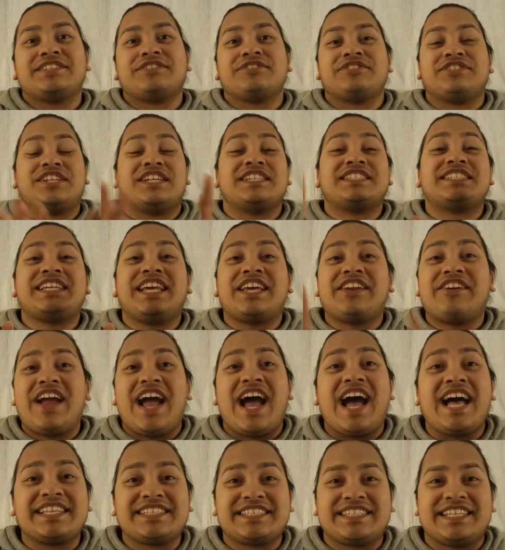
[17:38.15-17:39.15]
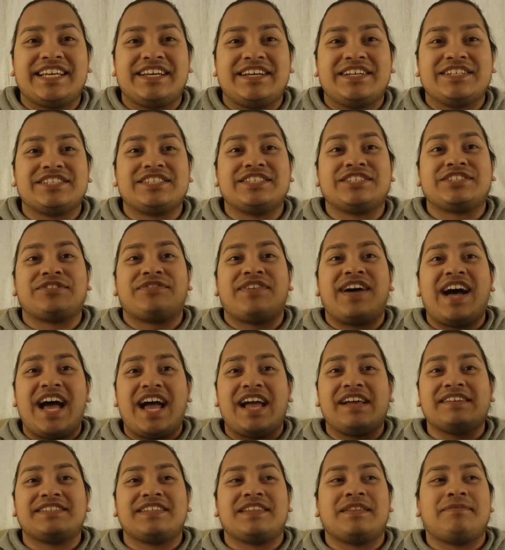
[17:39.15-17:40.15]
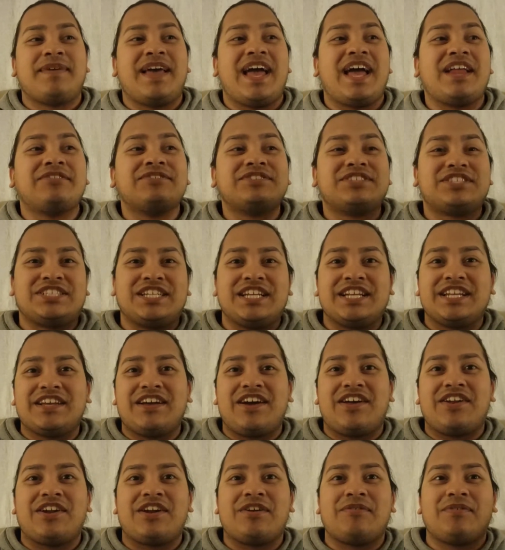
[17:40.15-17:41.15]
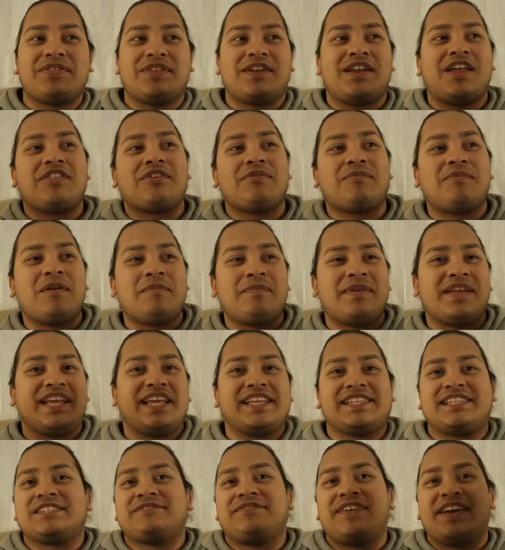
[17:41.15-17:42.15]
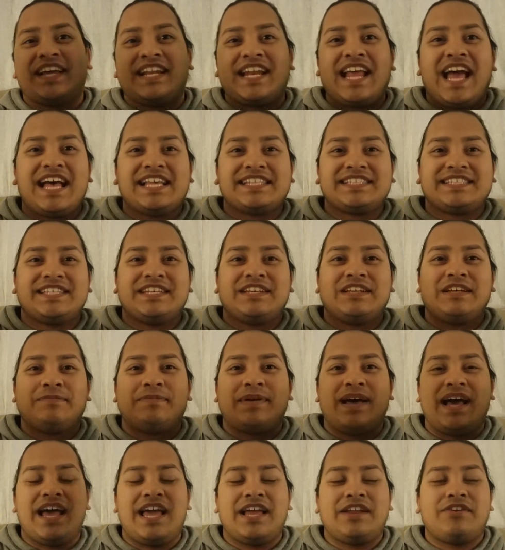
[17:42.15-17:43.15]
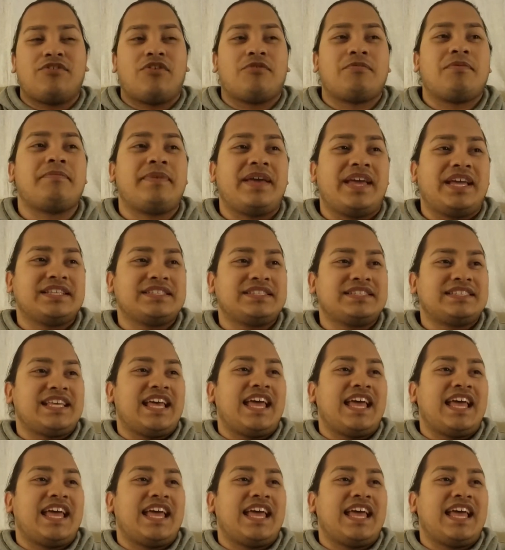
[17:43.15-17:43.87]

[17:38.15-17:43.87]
So she doesn't get her ass killed, she survives, and the man who's cheating on her with another woman gets his fucking ass killed by Norman Bates,